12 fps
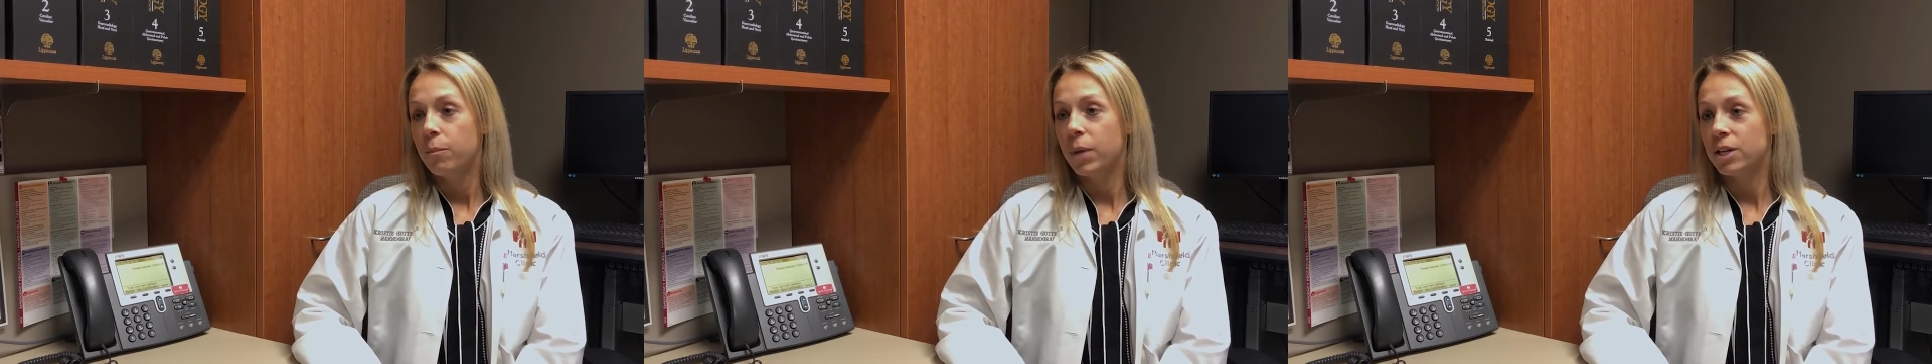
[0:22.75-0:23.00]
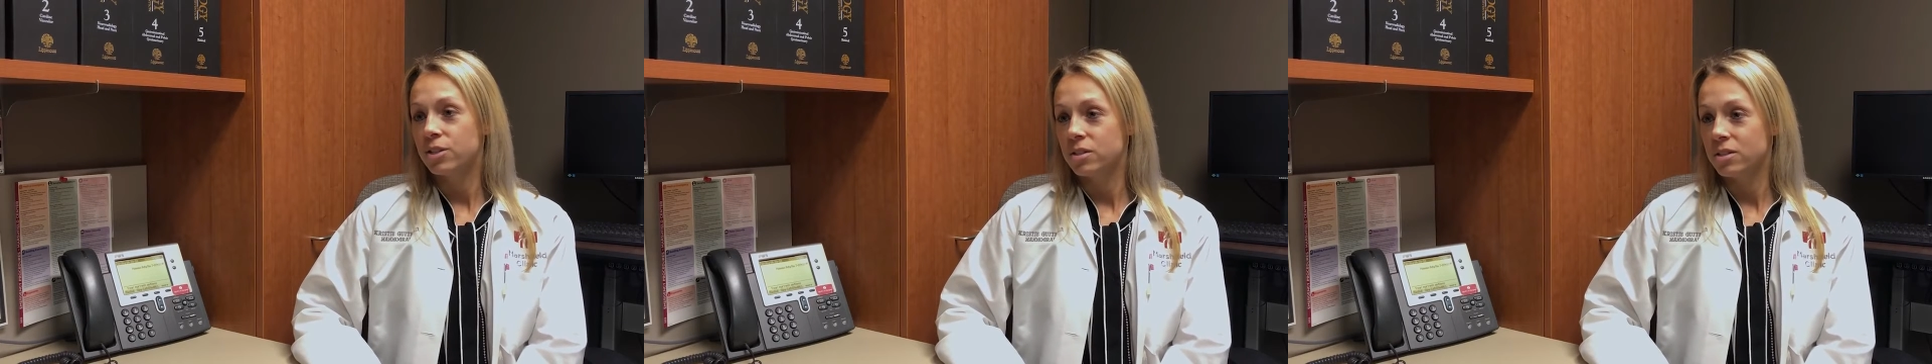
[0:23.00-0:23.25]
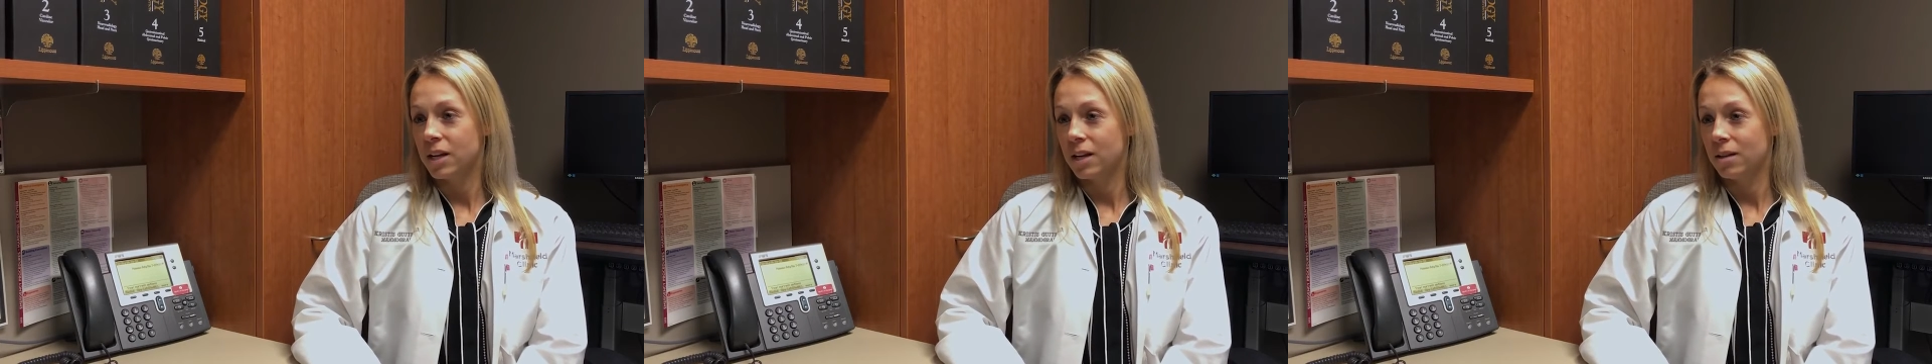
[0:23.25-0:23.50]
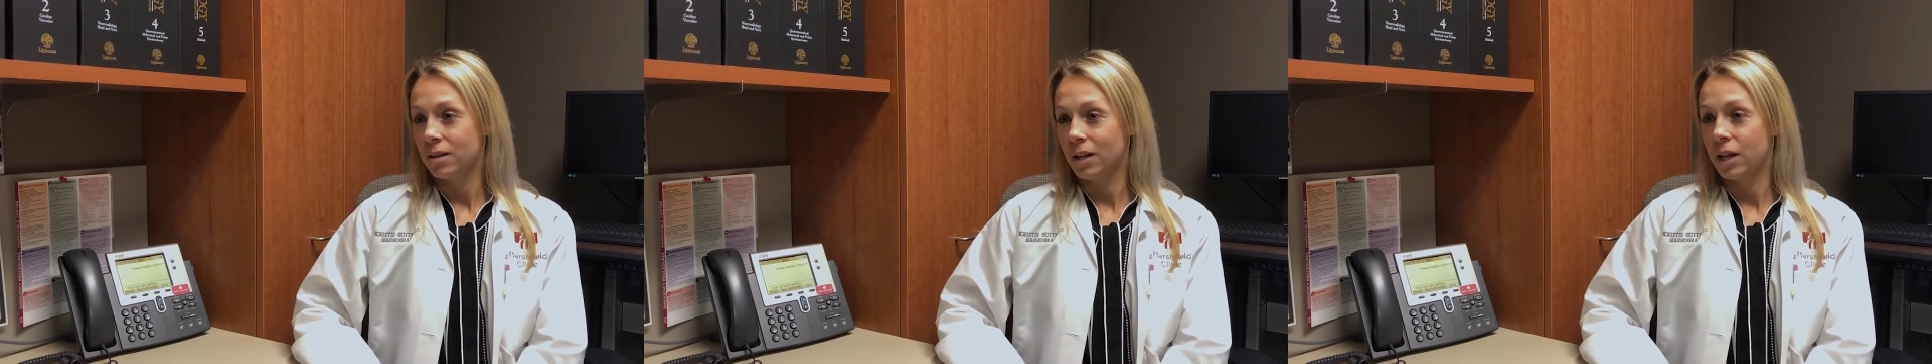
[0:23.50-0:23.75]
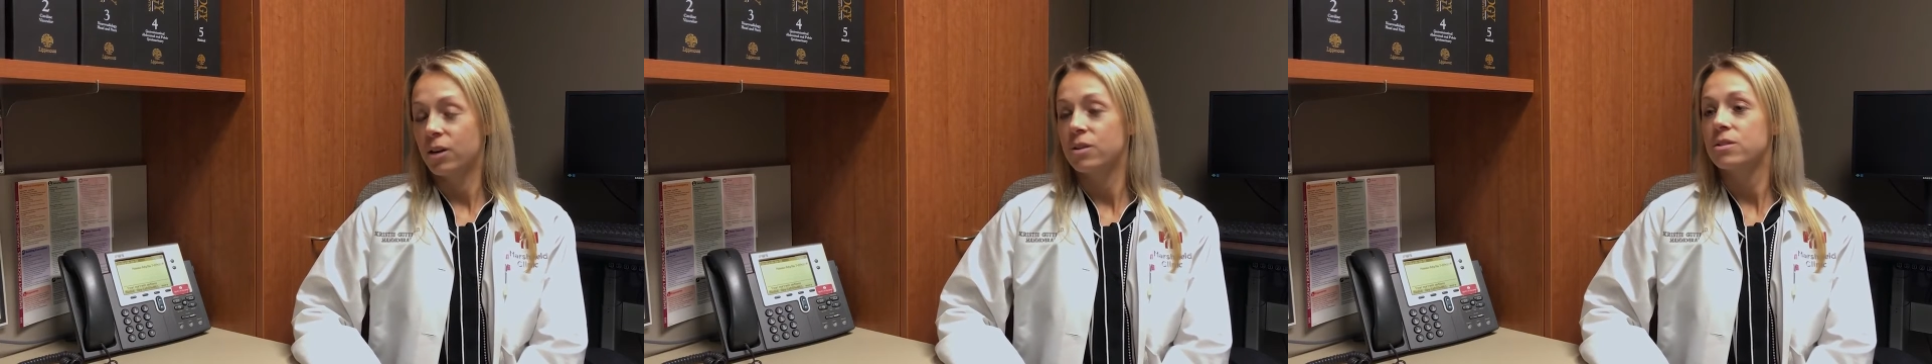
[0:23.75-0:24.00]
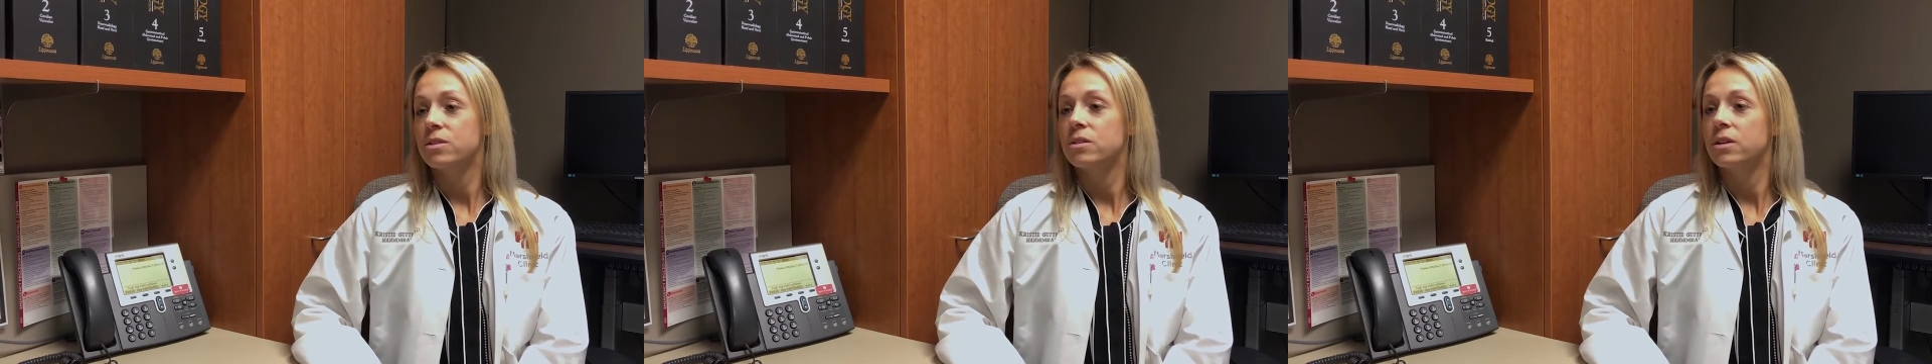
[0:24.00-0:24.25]
Patients get
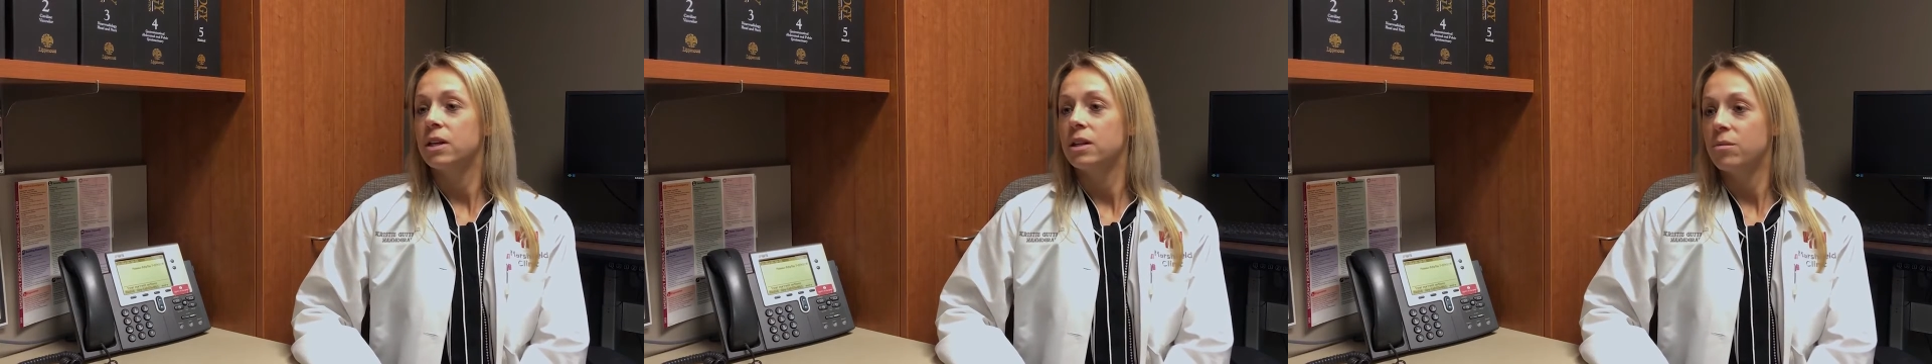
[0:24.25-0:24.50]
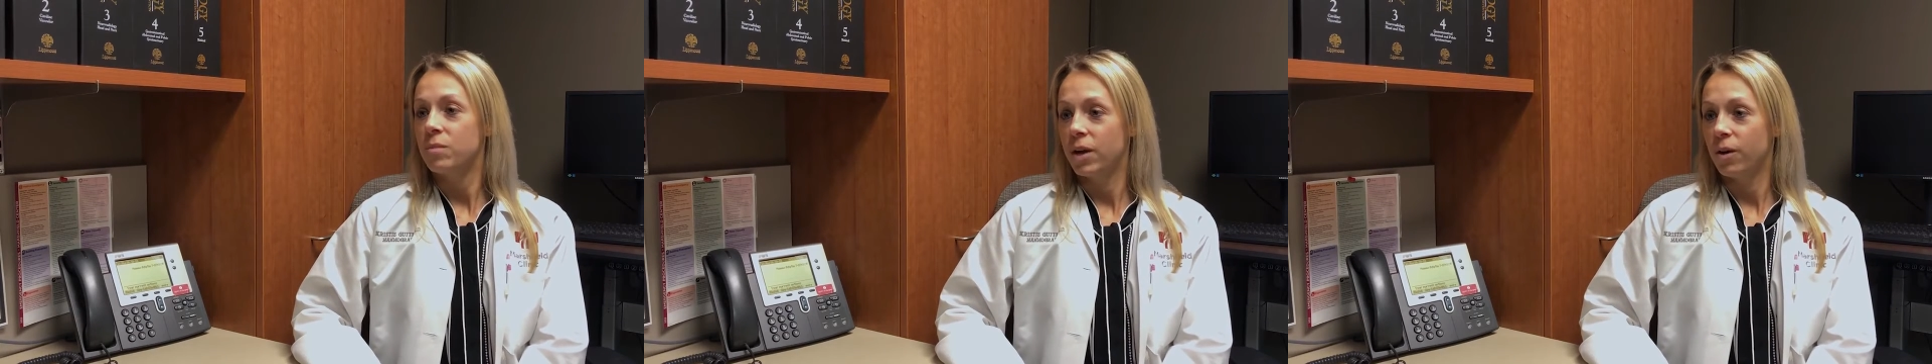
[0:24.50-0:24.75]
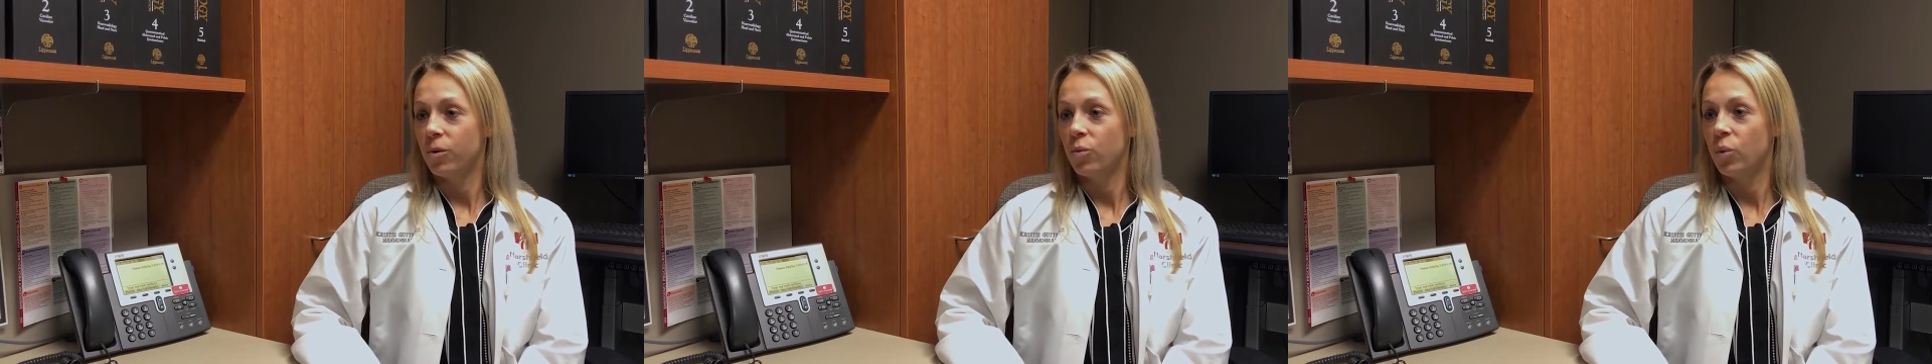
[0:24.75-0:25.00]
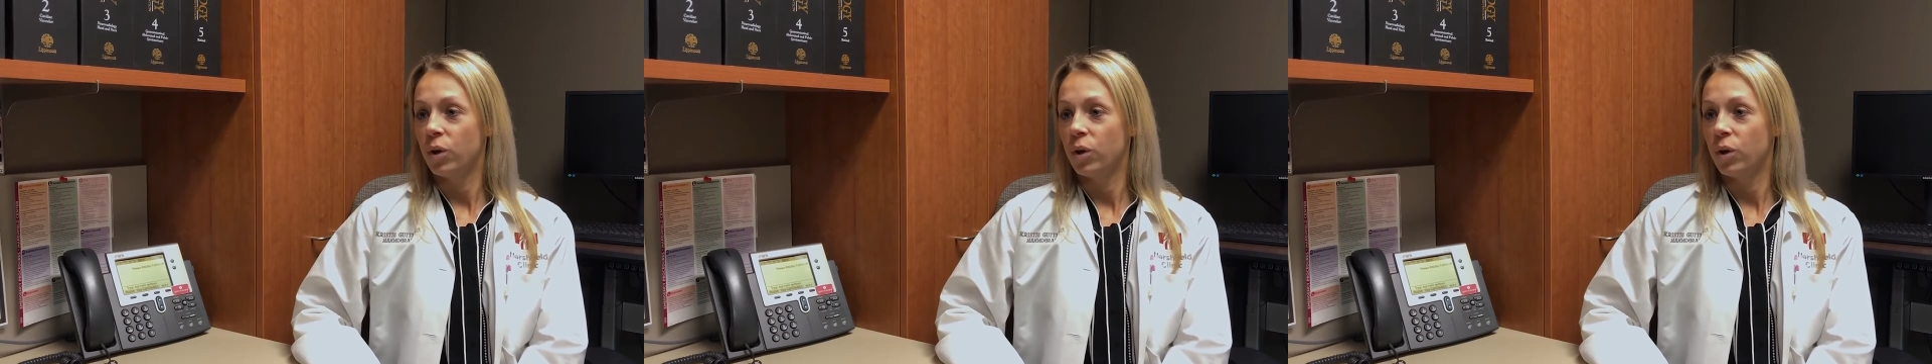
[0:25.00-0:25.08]
letters in the mail